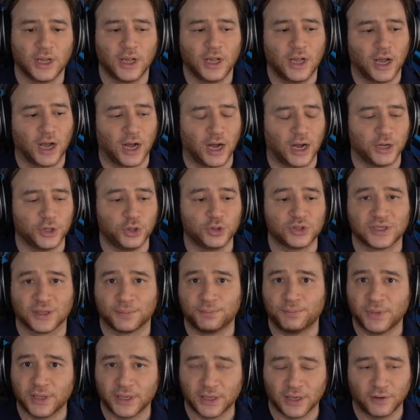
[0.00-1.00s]
Uh, you
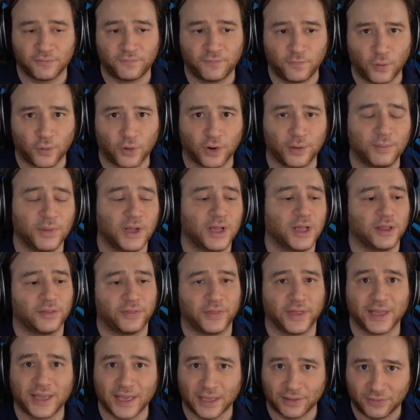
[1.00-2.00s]
submit a form.
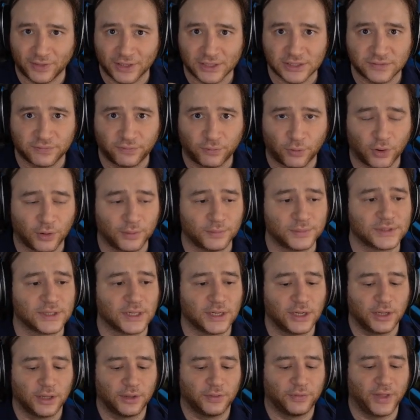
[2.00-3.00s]
They get these forms.
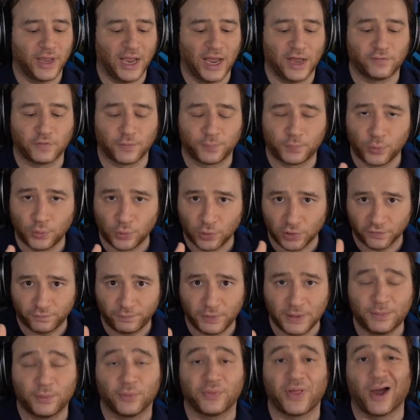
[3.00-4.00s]
They have a pool of
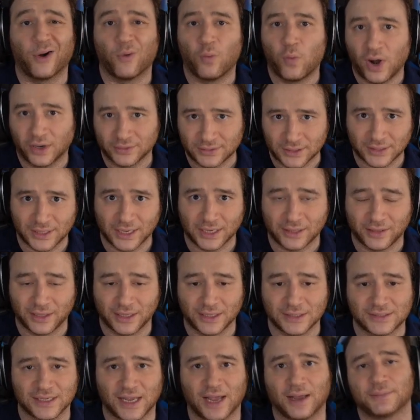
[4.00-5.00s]
people that want to take the
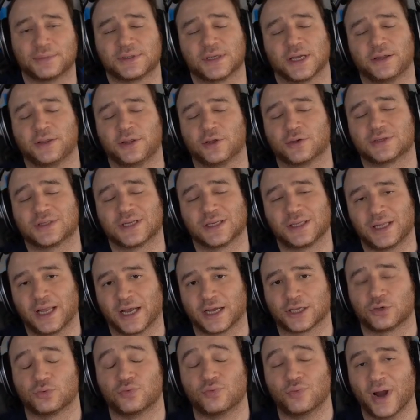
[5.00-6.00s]
exams, and they'll
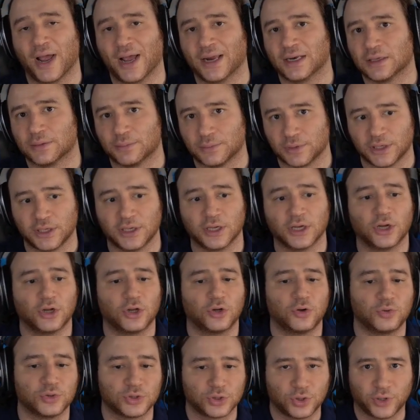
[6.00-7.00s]
select randomly
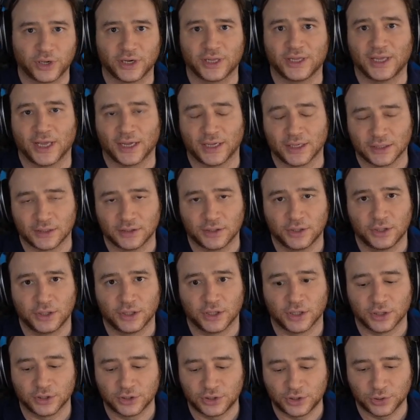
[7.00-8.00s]
who's going to get
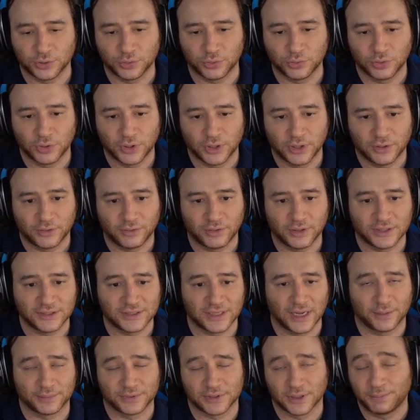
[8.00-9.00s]
into the
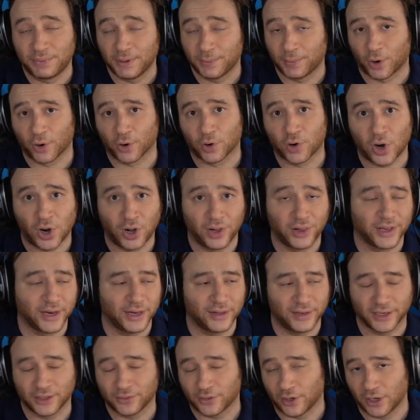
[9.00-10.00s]
exam. Some people are calling it
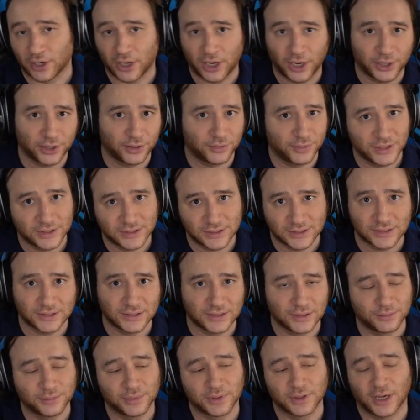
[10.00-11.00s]
like the lottery
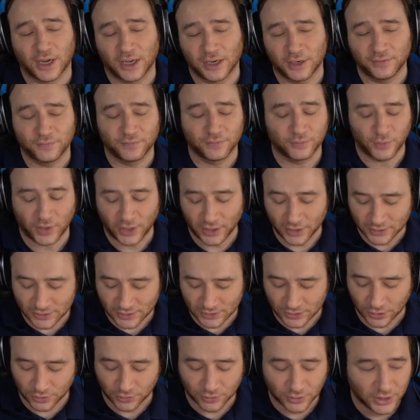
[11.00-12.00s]
system, kind of, right?
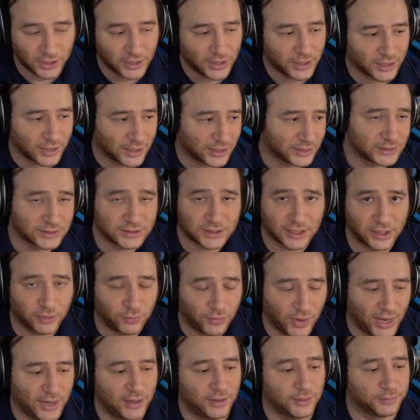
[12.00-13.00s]
So, because it's at
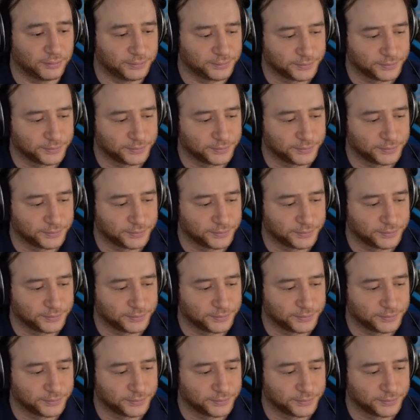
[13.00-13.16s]
random.